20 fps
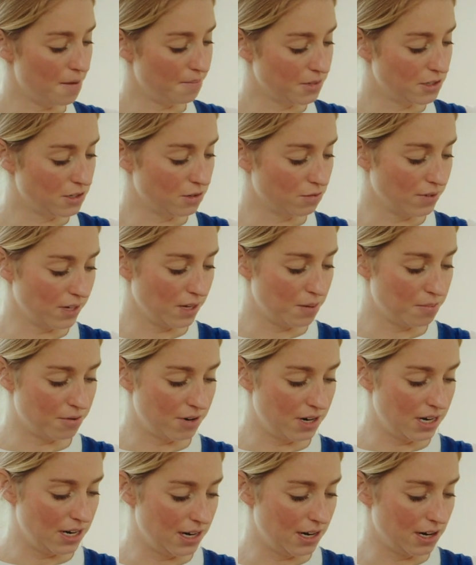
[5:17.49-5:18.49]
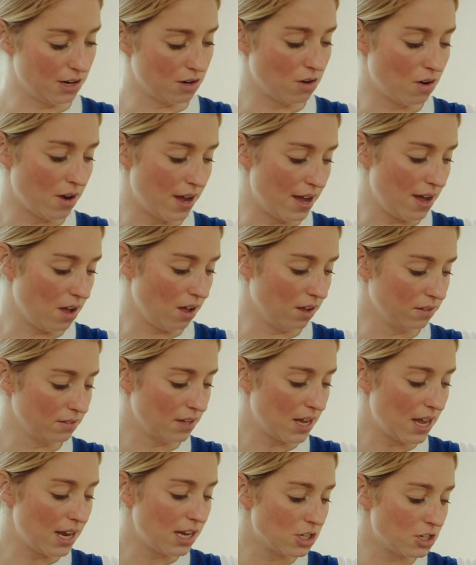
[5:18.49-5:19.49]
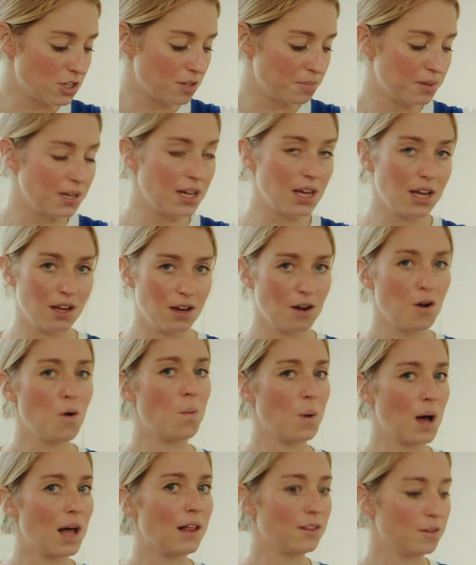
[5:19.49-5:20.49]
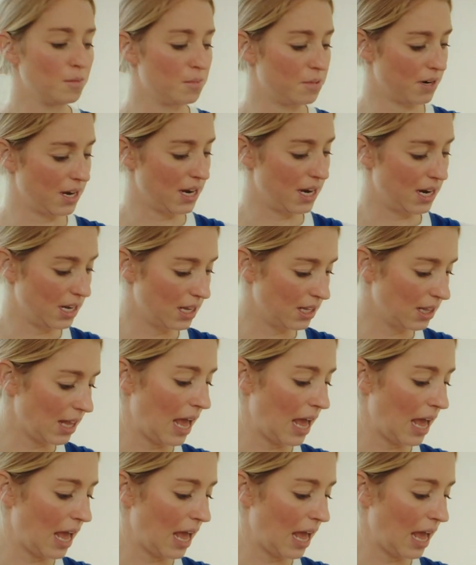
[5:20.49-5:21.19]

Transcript: So really preheat your oil. And it should be well lubricated.